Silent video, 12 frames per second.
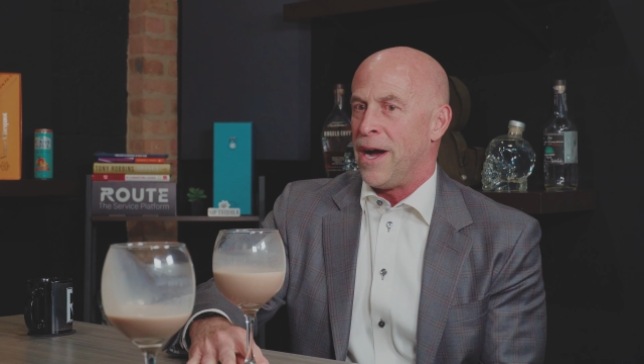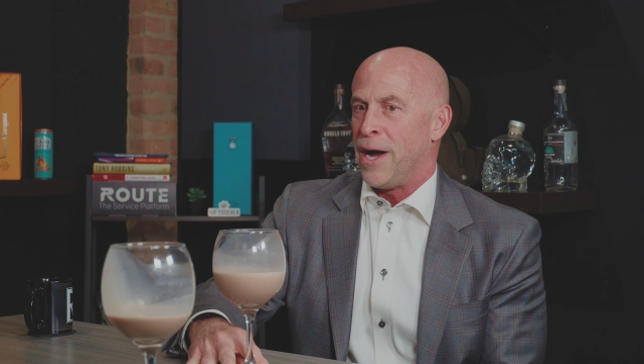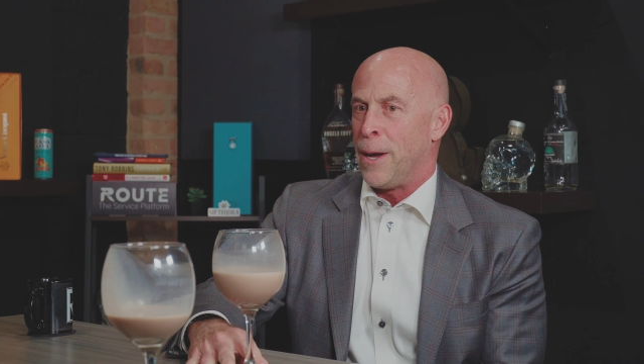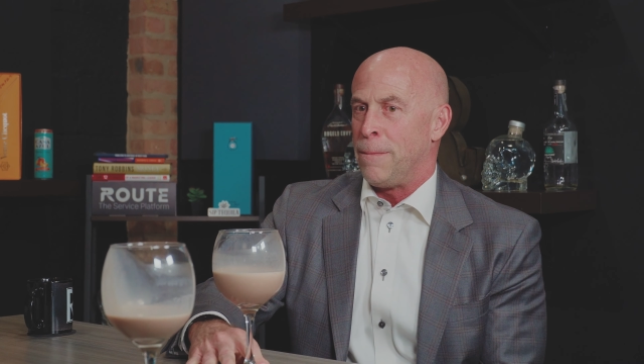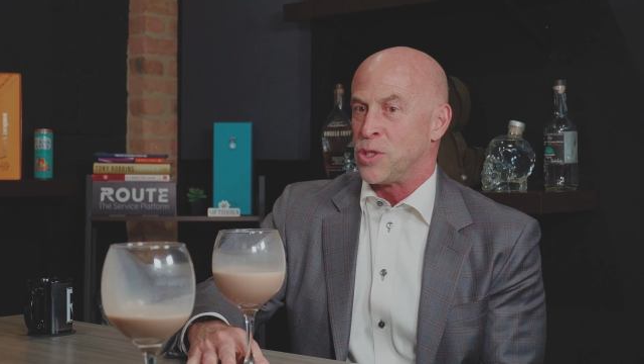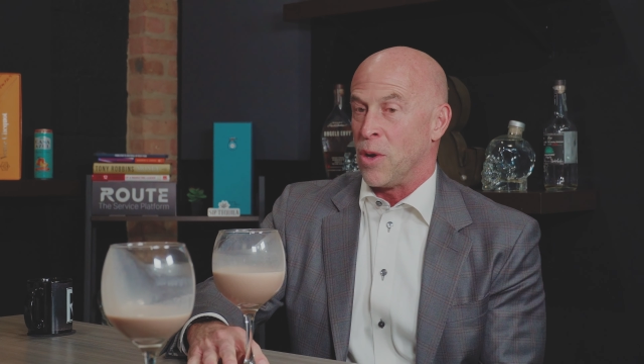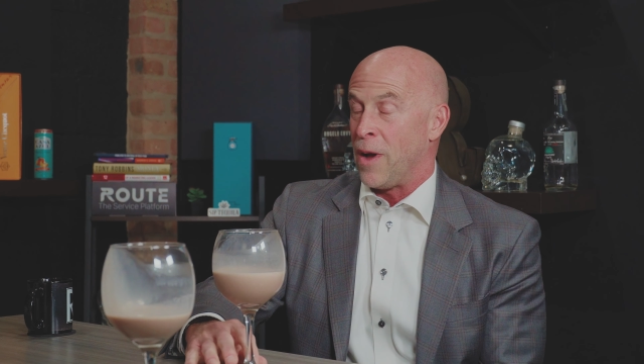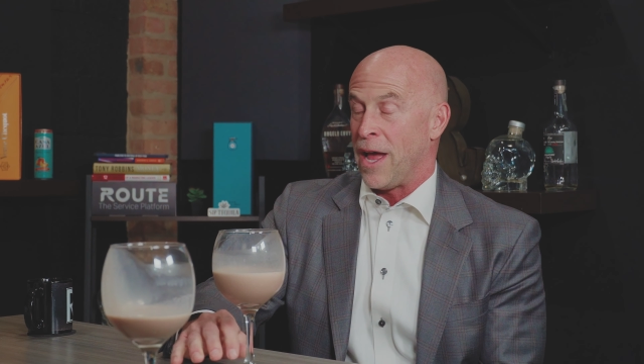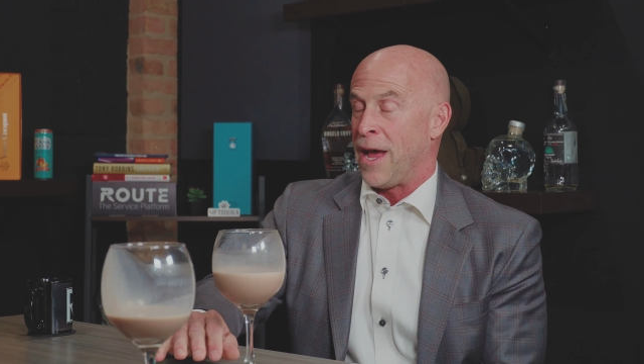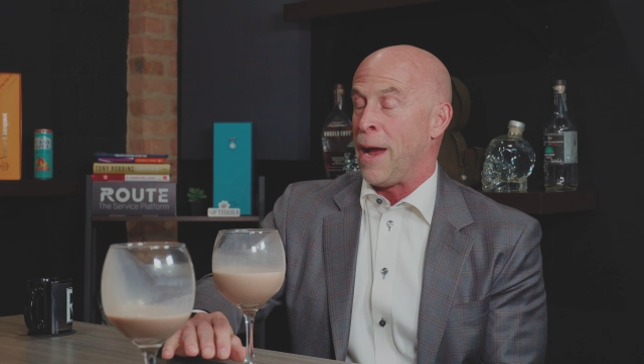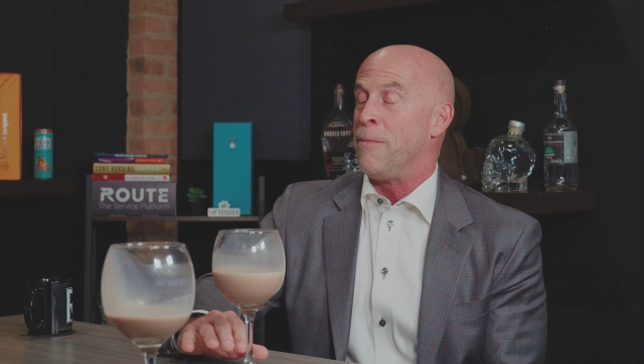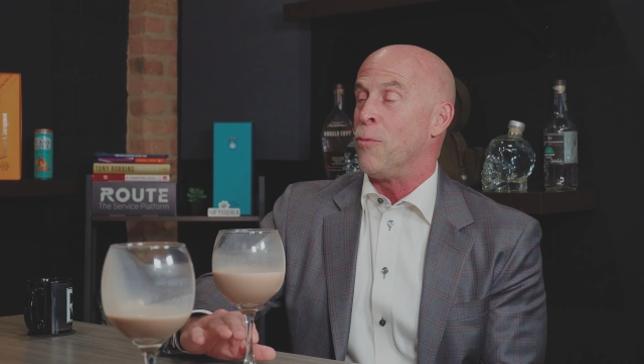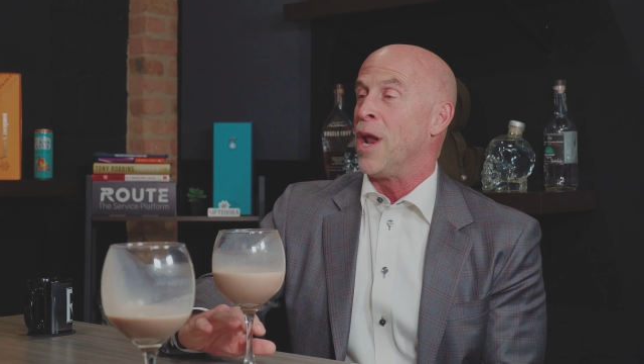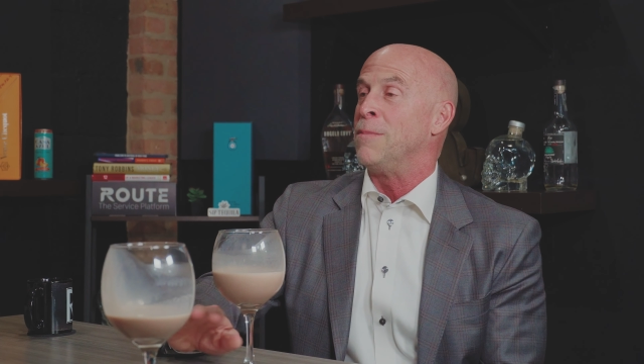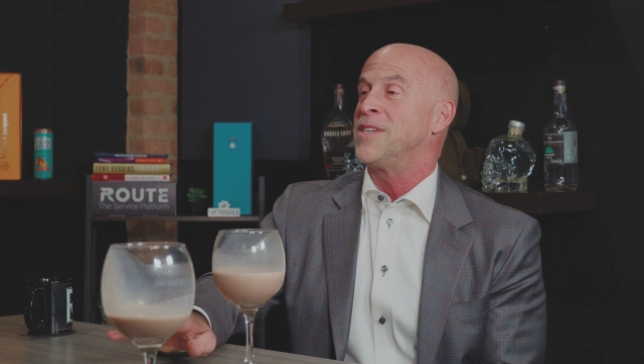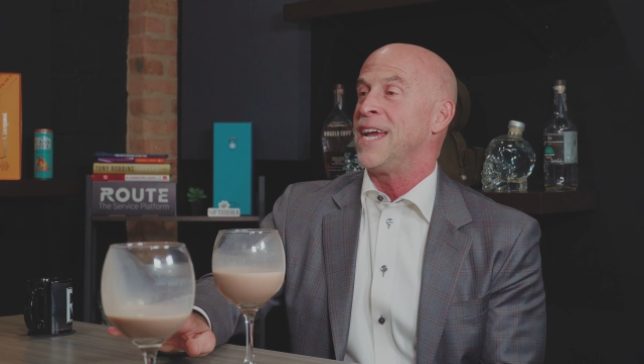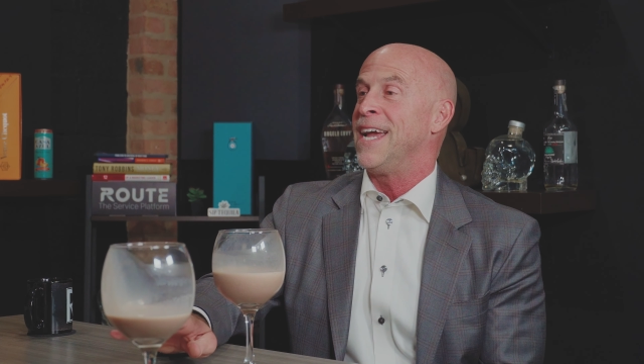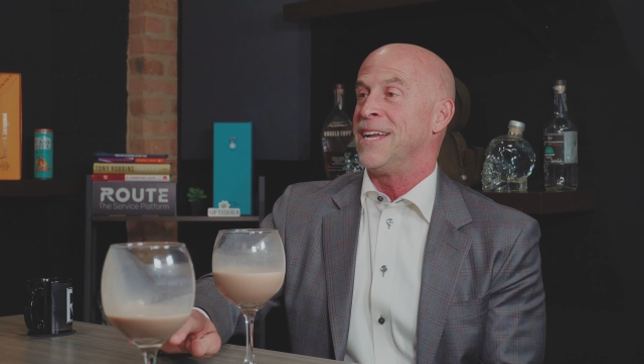um, so I, what
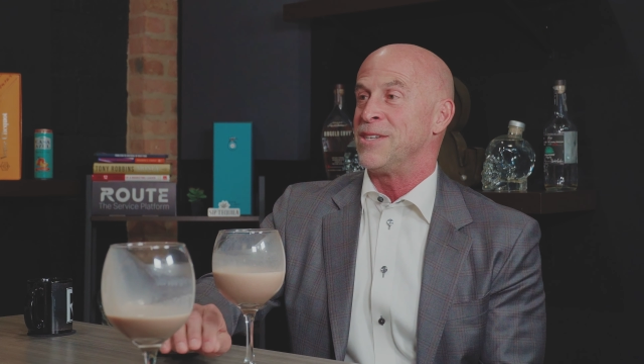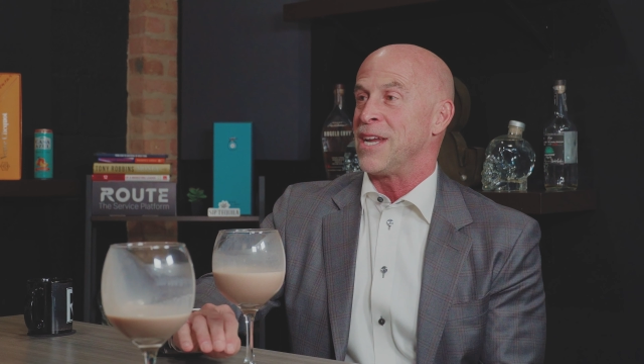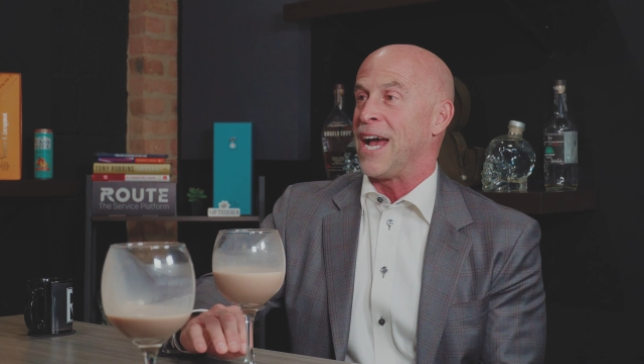I'm saying is,